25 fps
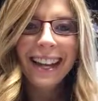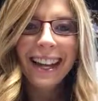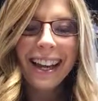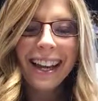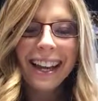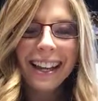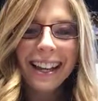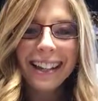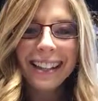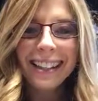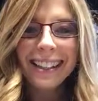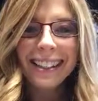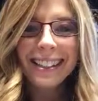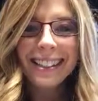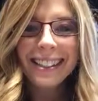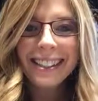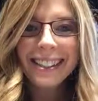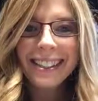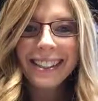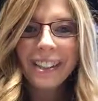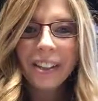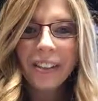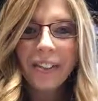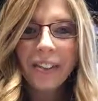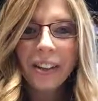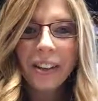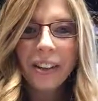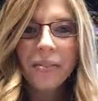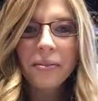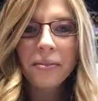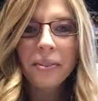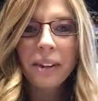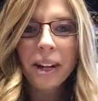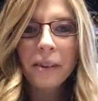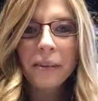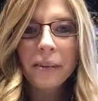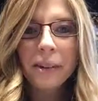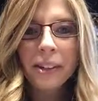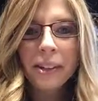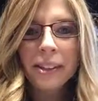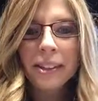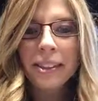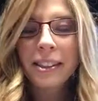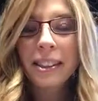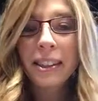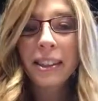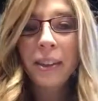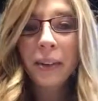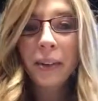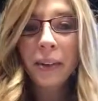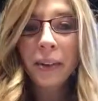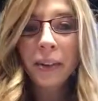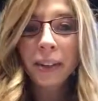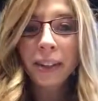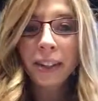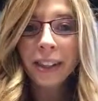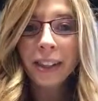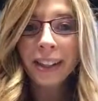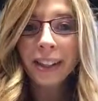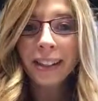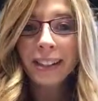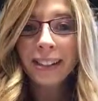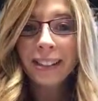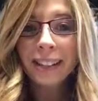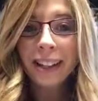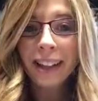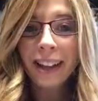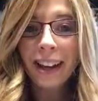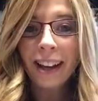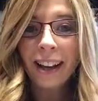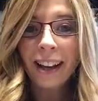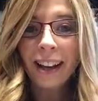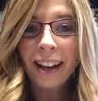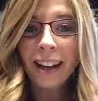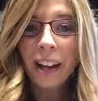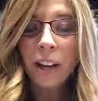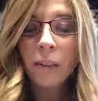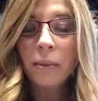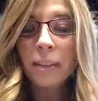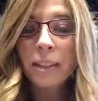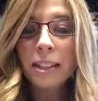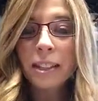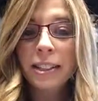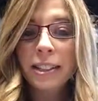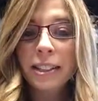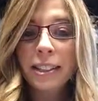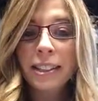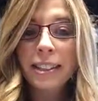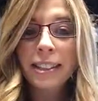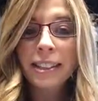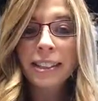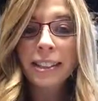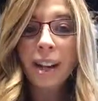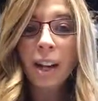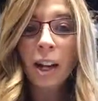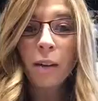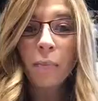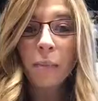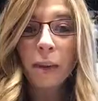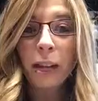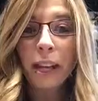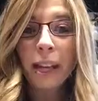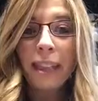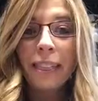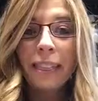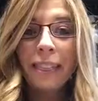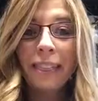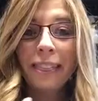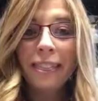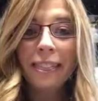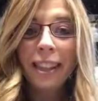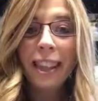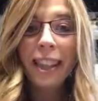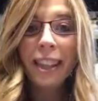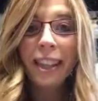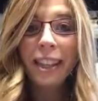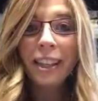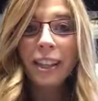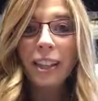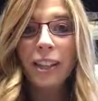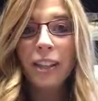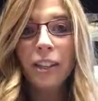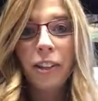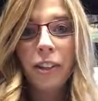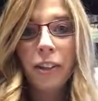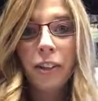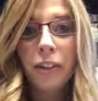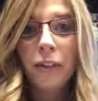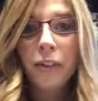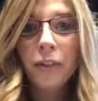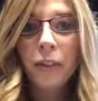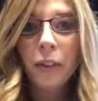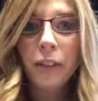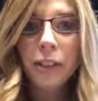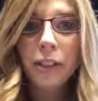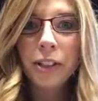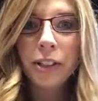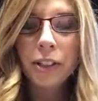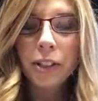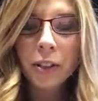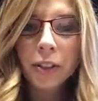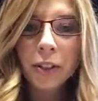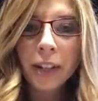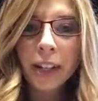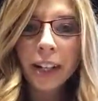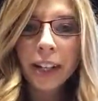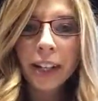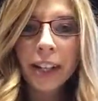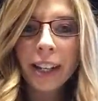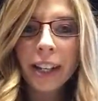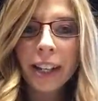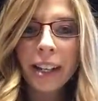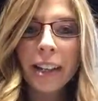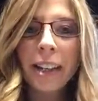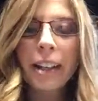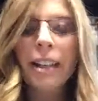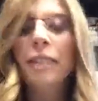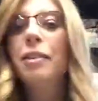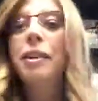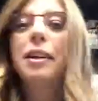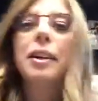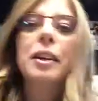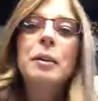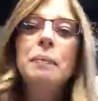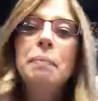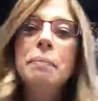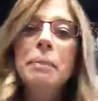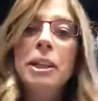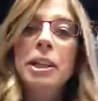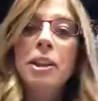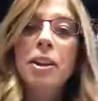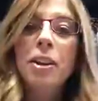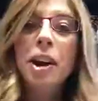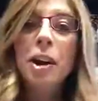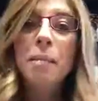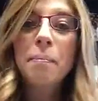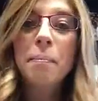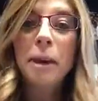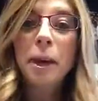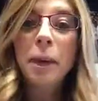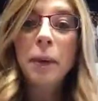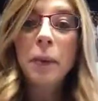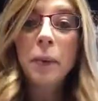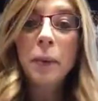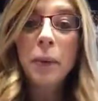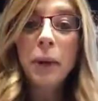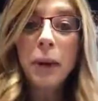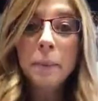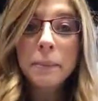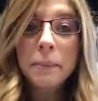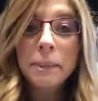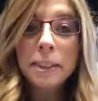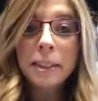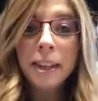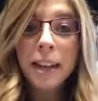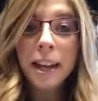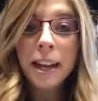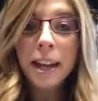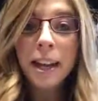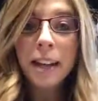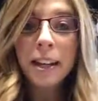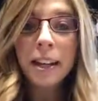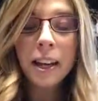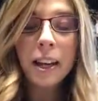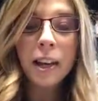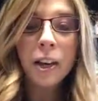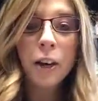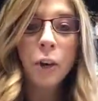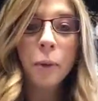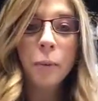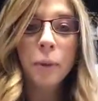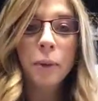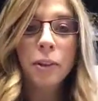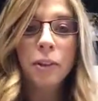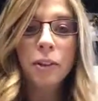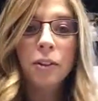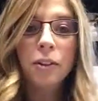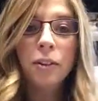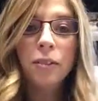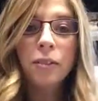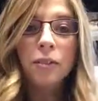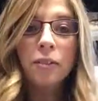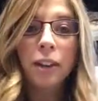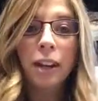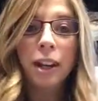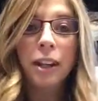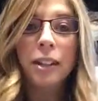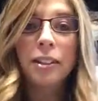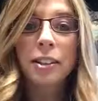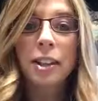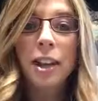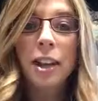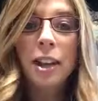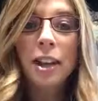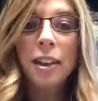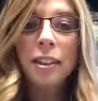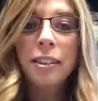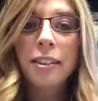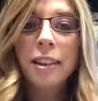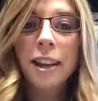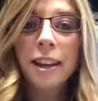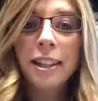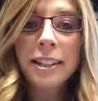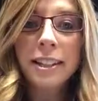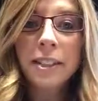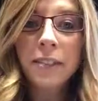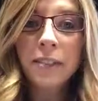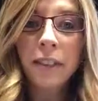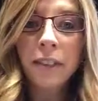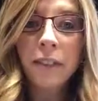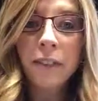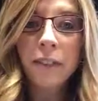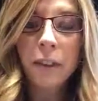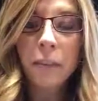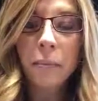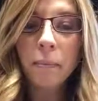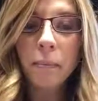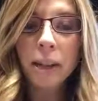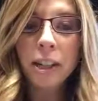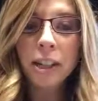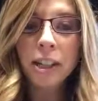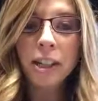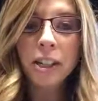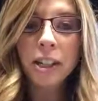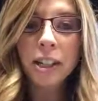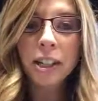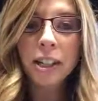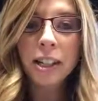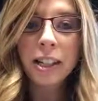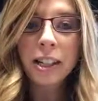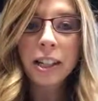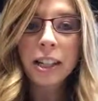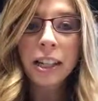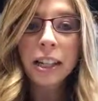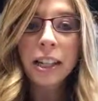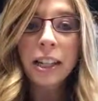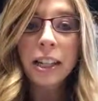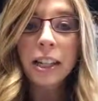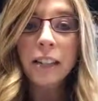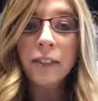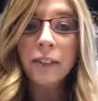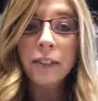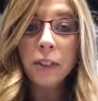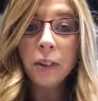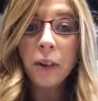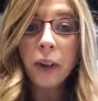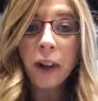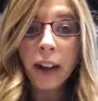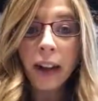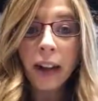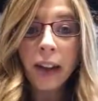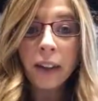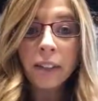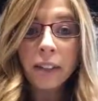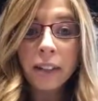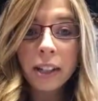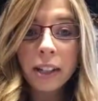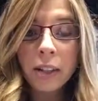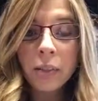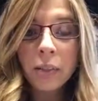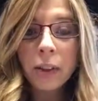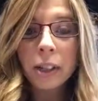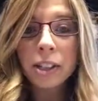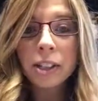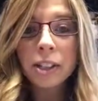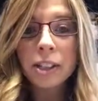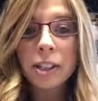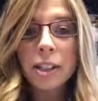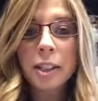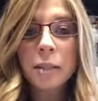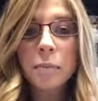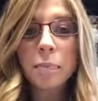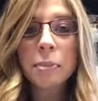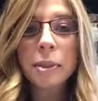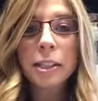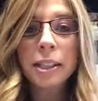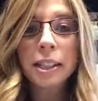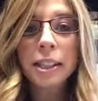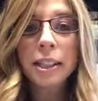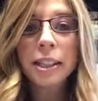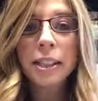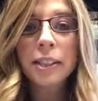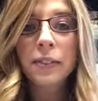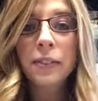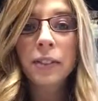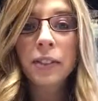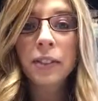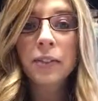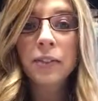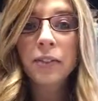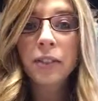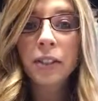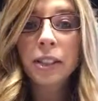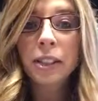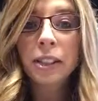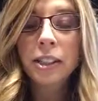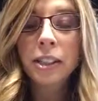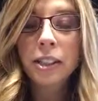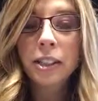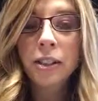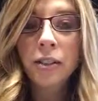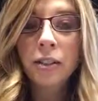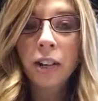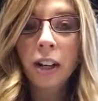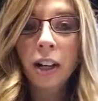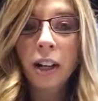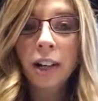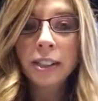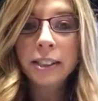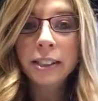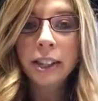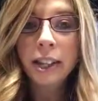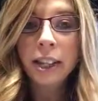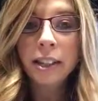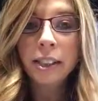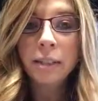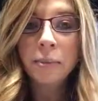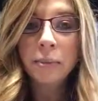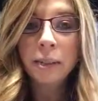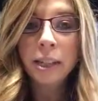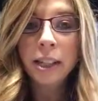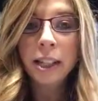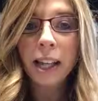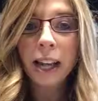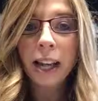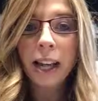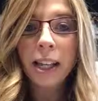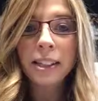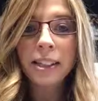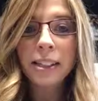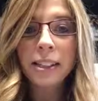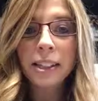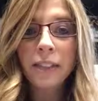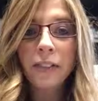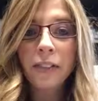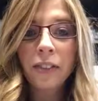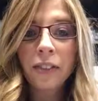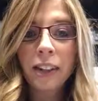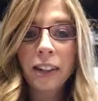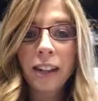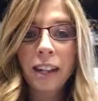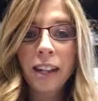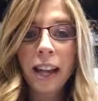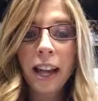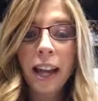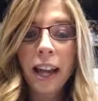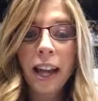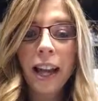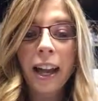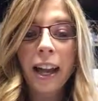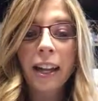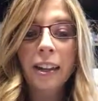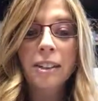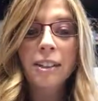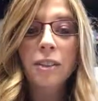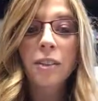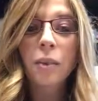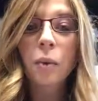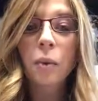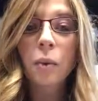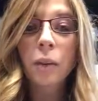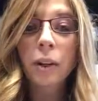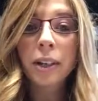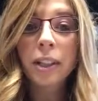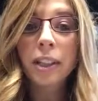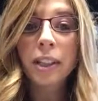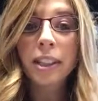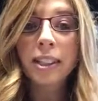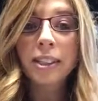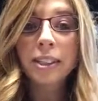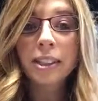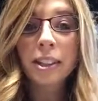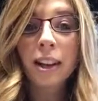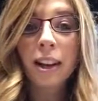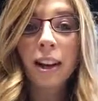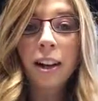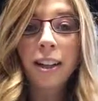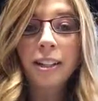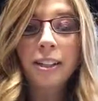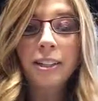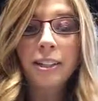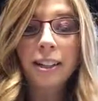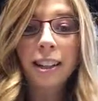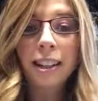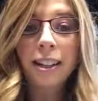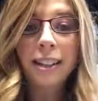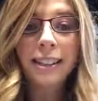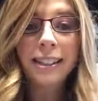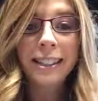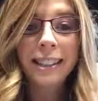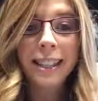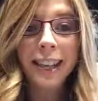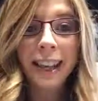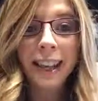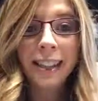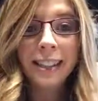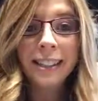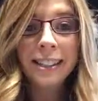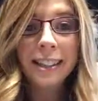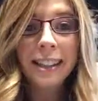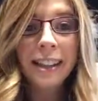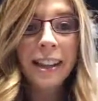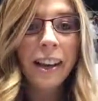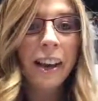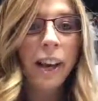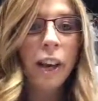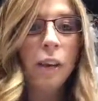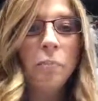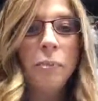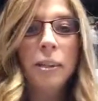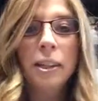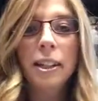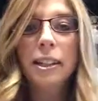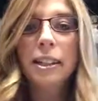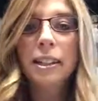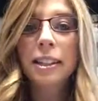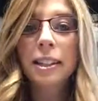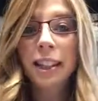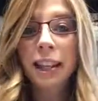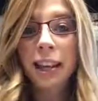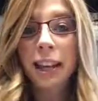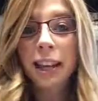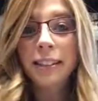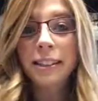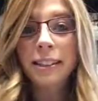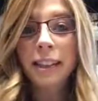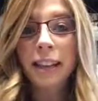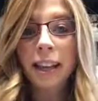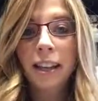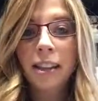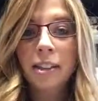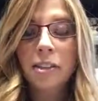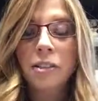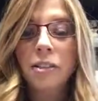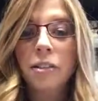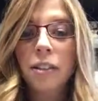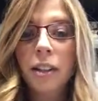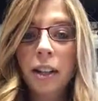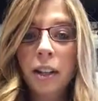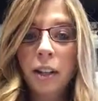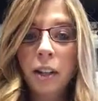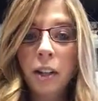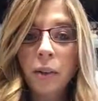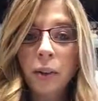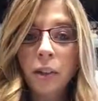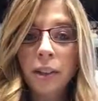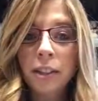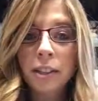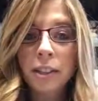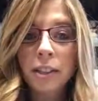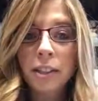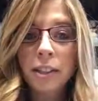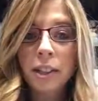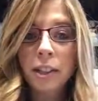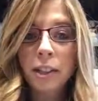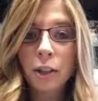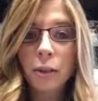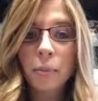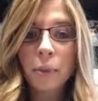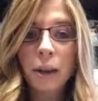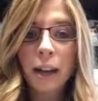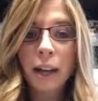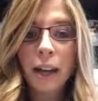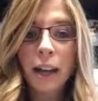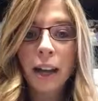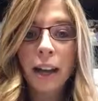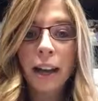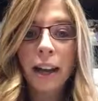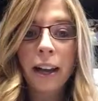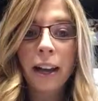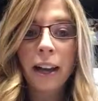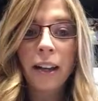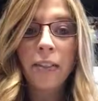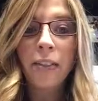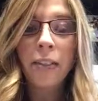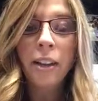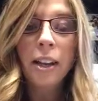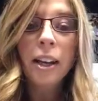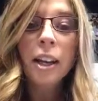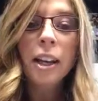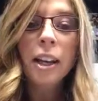Hi, this is Tiffany Roberts, the Oily Doc. I wanted to stop and thank you for joining me on my website. I hope that you can find lots of information. If you have any questions, please feel free to contact me at tiffany@oilydoc.net. I'd be glad to answer any questions that you might have.